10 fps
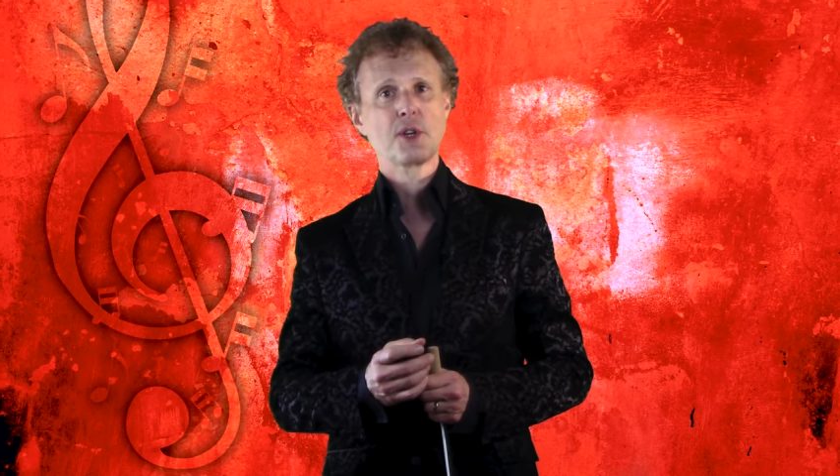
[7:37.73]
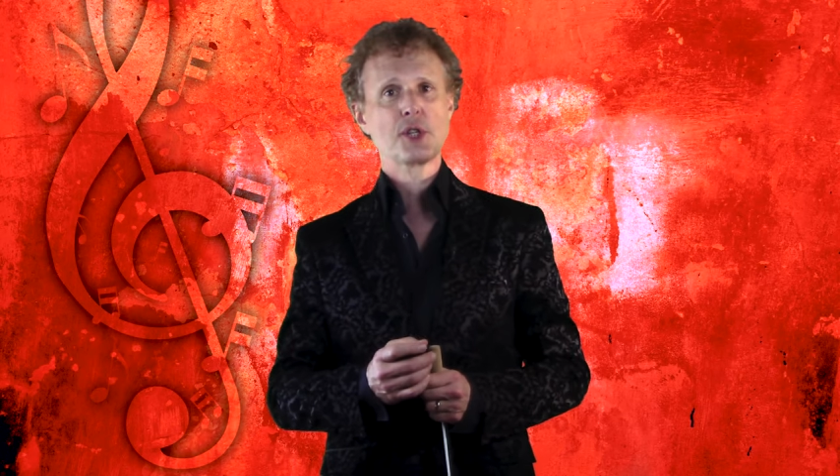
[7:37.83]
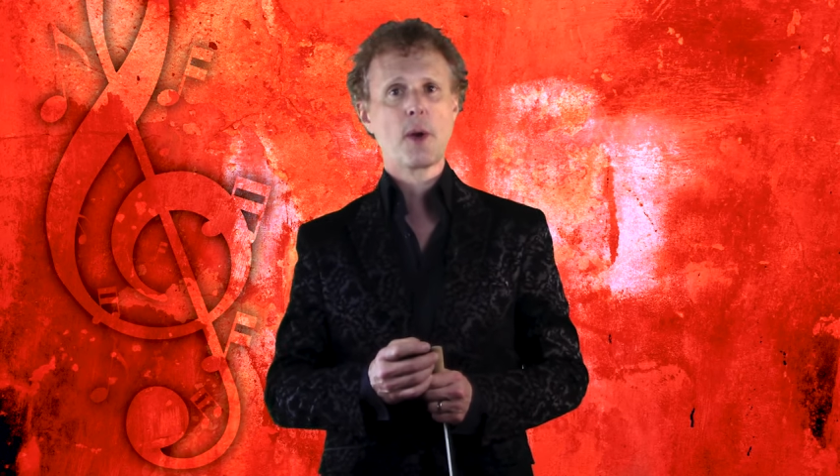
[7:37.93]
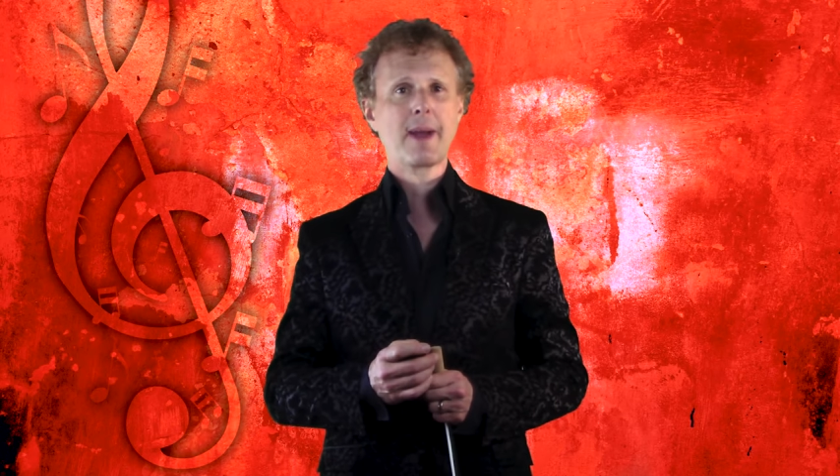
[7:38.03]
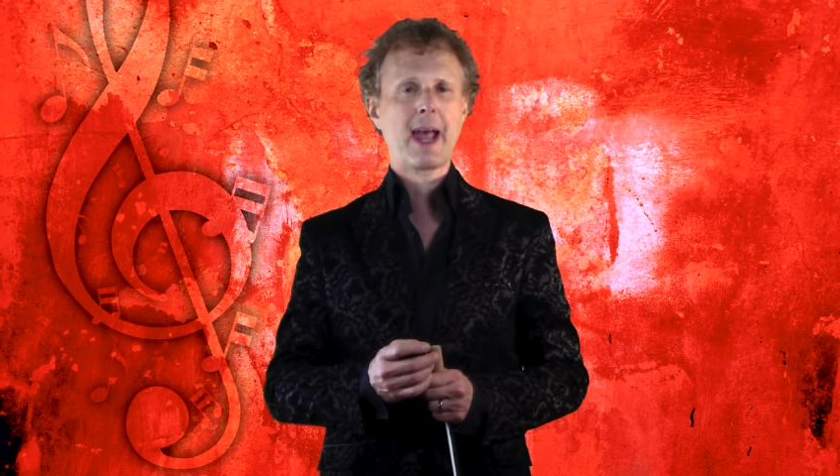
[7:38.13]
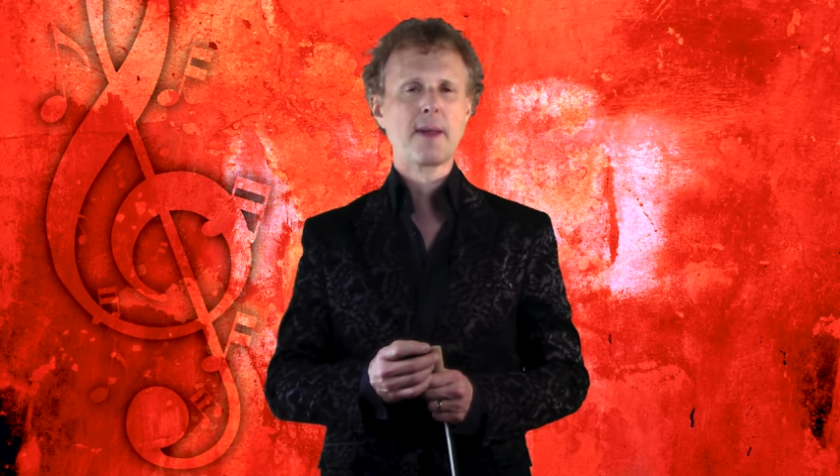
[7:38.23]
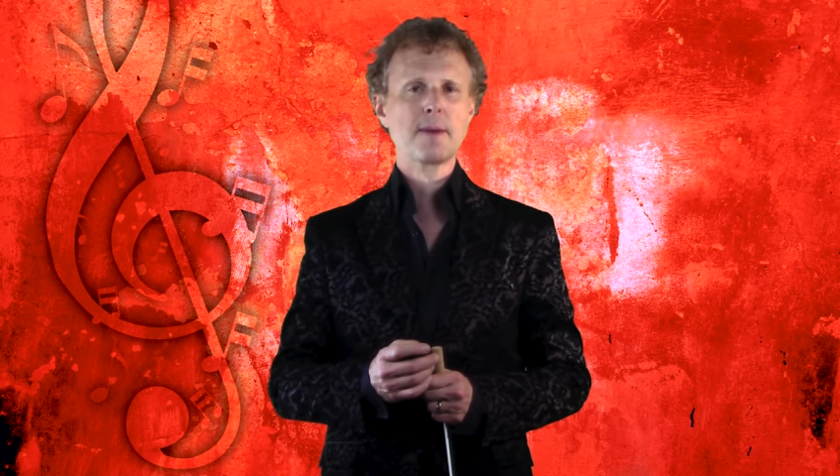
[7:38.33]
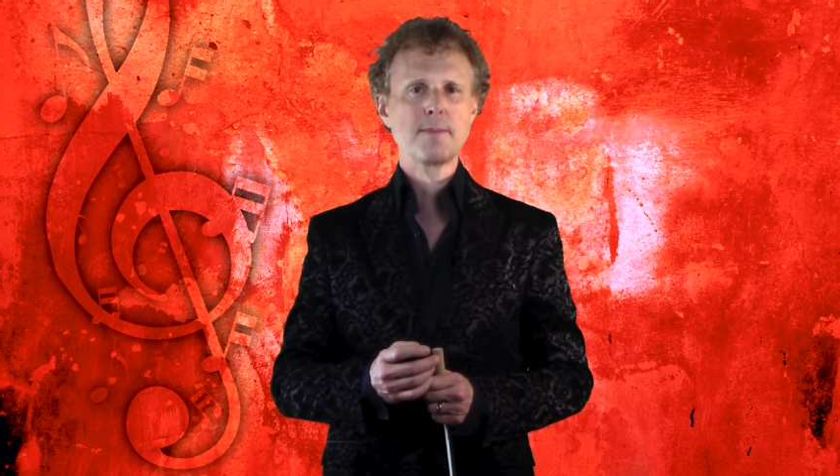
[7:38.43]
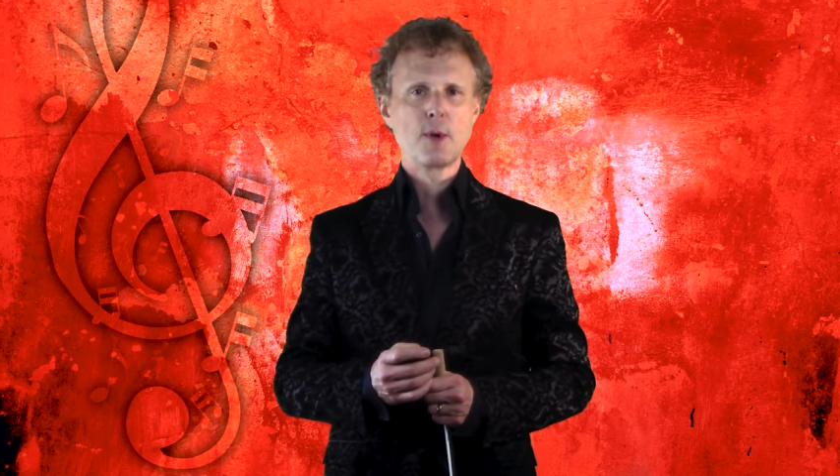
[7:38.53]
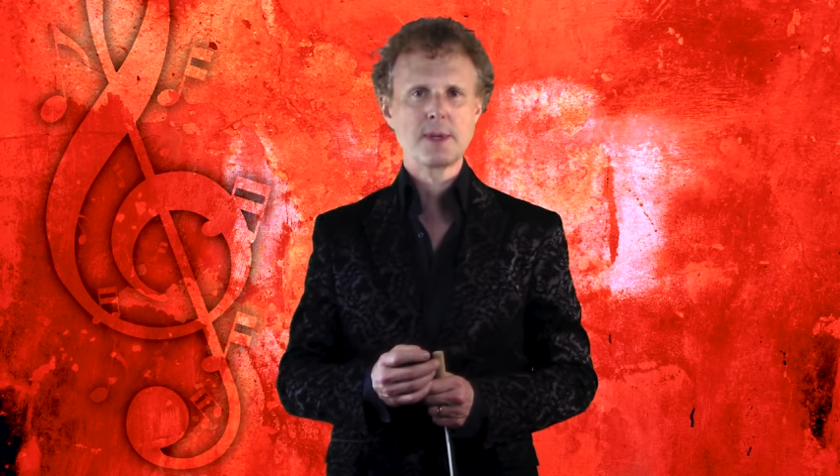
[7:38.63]
showing how the
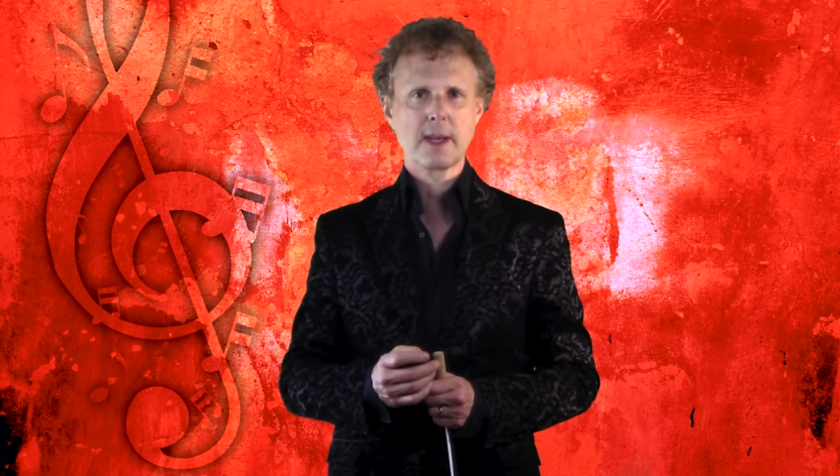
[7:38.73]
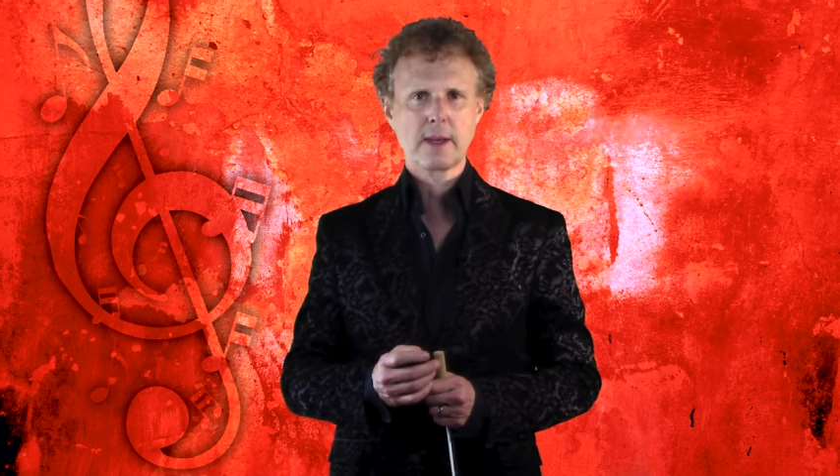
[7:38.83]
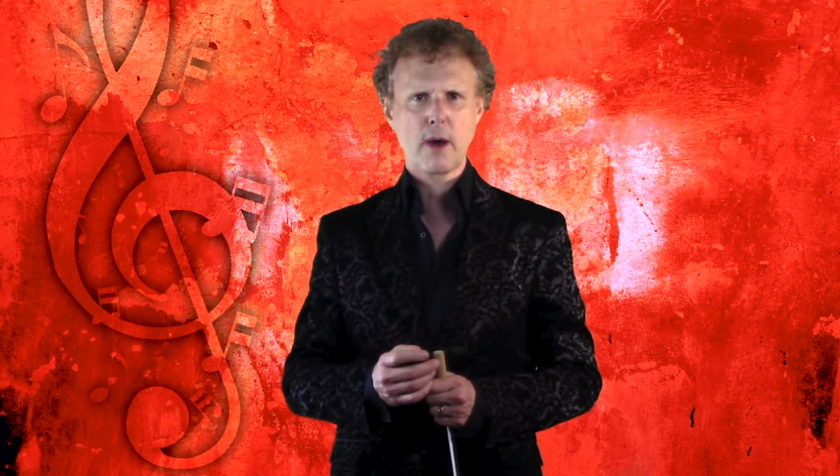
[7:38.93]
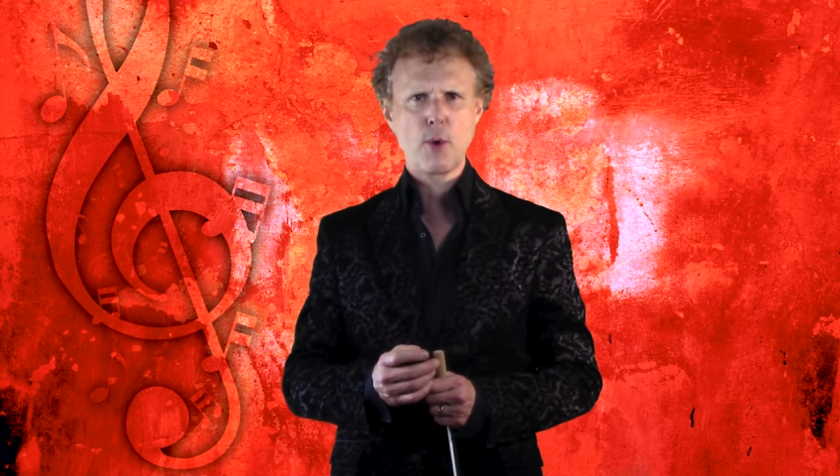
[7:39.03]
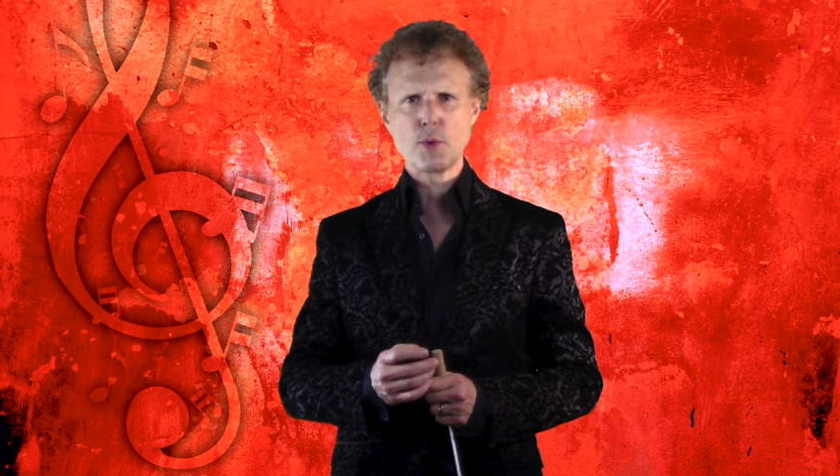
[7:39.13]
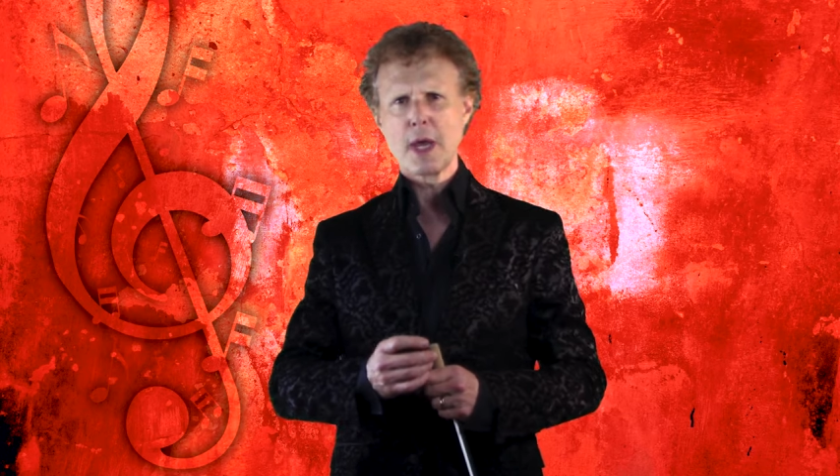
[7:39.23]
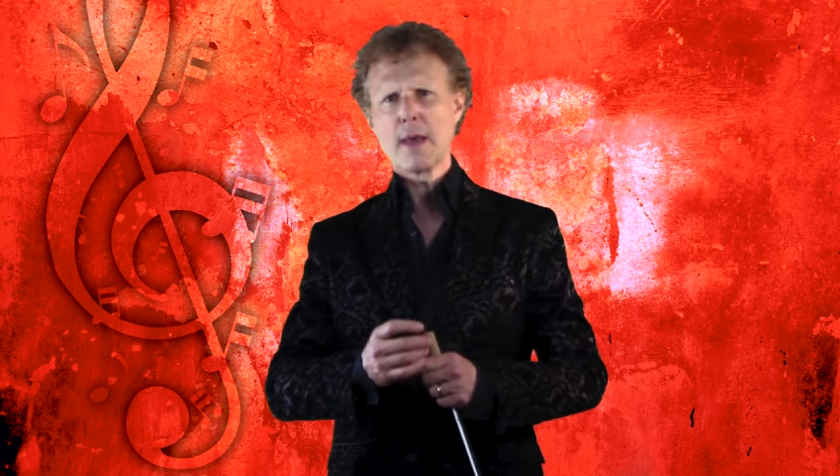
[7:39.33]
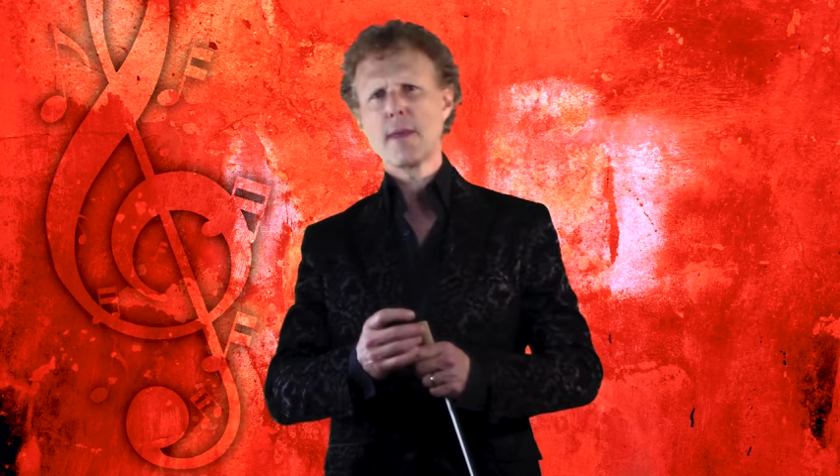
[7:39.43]
music goes.